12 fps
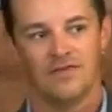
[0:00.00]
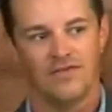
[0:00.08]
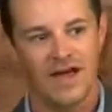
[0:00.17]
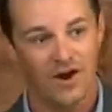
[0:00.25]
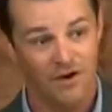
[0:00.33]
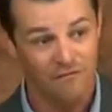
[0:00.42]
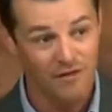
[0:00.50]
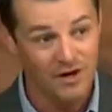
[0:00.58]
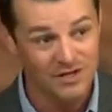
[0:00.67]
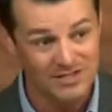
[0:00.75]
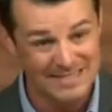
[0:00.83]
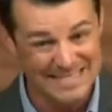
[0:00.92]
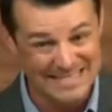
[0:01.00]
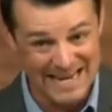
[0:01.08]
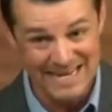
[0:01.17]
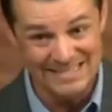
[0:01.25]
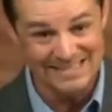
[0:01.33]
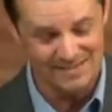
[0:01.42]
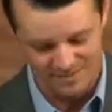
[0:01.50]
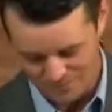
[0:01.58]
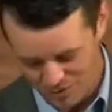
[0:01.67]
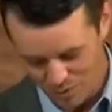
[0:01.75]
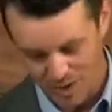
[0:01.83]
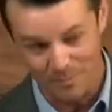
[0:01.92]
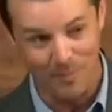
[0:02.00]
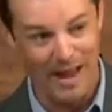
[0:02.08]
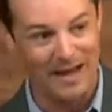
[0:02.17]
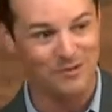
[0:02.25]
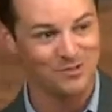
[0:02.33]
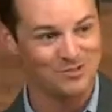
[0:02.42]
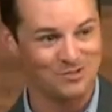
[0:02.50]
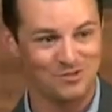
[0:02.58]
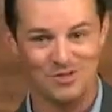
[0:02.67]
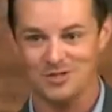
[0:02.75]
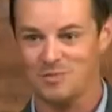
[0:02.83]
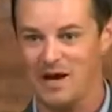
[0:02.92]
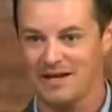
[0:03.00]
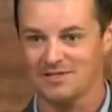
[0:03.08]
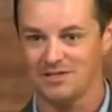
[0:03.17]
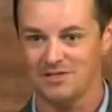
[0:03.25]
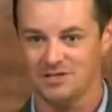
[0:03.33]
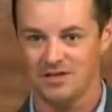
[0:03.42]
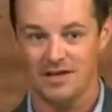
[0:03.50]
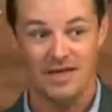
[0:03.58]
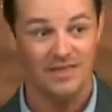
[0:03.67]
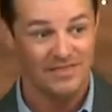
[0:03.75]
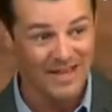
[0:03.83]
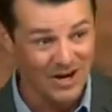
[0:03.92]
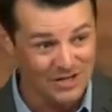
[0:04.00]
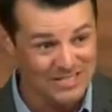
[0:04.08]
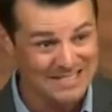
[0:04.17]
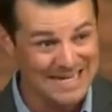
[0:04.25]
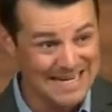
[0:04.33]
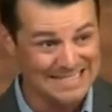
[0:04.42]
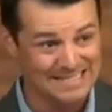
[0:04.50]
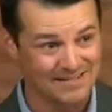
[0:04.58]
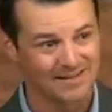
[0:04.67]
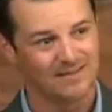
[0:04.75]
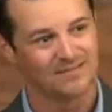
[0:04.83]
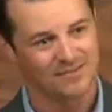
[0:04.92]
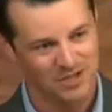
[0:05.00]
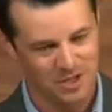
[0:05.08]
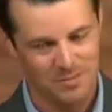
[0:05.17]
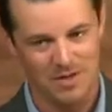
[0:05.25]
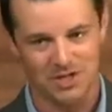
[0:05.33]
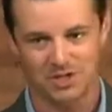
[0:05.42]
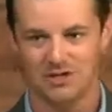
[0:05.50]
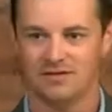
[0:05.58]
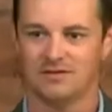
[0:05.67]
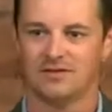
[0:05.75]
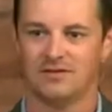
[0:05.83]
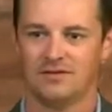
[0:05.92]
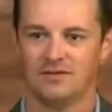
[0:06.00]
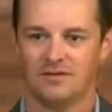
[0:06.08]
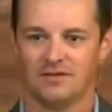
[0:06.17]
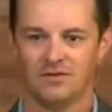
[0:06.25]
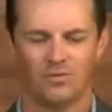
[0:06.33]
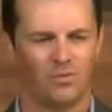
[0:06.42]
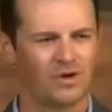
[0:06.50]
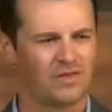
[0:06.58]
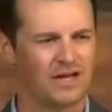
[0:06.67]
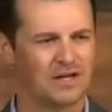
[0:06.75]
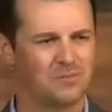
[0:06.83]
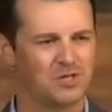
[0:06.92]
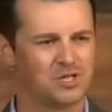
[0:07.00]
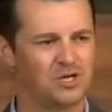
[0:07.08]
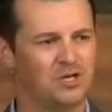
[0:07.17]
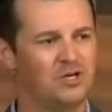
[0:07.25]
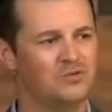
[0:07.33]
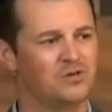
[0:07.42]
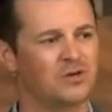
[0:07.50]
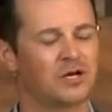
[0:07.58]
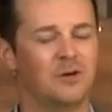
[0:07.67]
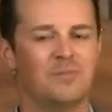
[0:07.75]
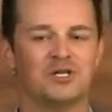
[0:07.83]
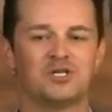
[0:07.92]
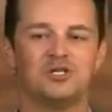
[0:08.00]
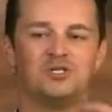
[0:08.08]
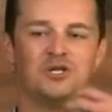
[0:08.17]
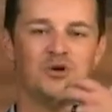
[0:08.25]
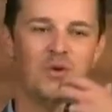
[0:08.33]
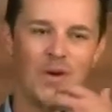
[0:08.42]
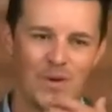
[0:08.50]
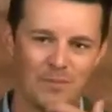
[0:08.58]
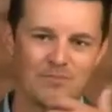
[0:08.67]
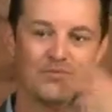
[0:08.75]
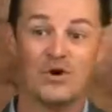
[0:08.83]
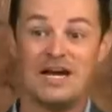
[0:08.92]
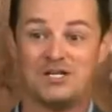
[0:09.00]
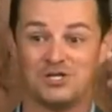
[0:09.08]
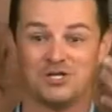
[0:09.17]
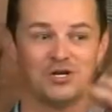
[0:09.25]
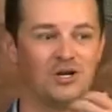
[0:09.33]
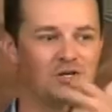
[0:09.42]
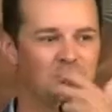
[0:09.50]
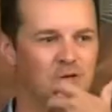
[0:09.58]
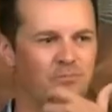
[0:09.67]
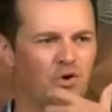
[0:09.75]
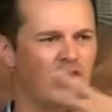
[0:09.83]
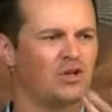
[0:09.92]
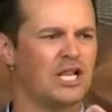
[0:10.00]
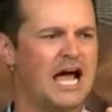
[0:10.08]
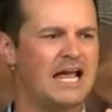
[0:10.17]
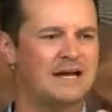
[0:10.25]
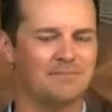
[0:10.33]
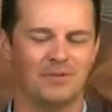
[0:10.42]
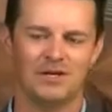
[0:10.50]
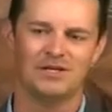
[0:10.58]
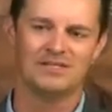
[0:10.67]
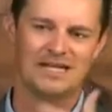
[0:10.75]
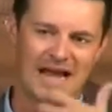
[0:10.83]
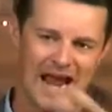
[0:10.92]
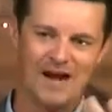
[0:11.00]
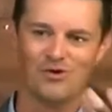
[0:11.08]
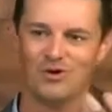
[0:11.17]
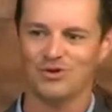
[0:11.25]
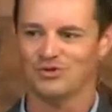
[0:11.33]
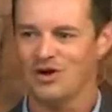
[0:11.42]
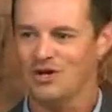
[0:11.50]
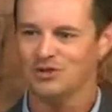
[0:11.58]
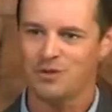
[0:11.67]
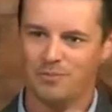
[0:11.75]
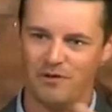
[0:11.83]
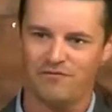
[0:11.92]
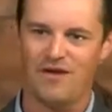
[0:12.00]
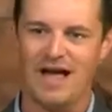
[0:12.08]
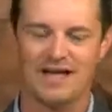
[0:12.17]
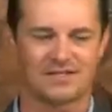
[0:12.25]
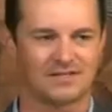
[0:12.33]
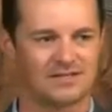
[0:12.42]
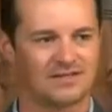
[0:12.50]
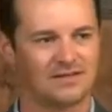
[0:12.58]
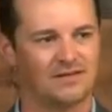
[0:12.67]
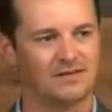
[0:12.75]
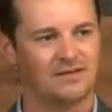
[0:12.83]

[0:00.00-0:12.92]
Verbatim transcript: they are first sent, if you work backwards through this passage, they are sent they're commissioned. What are they commissioned to do? They're commissioned to preach, to proclaim, to herald, to profess.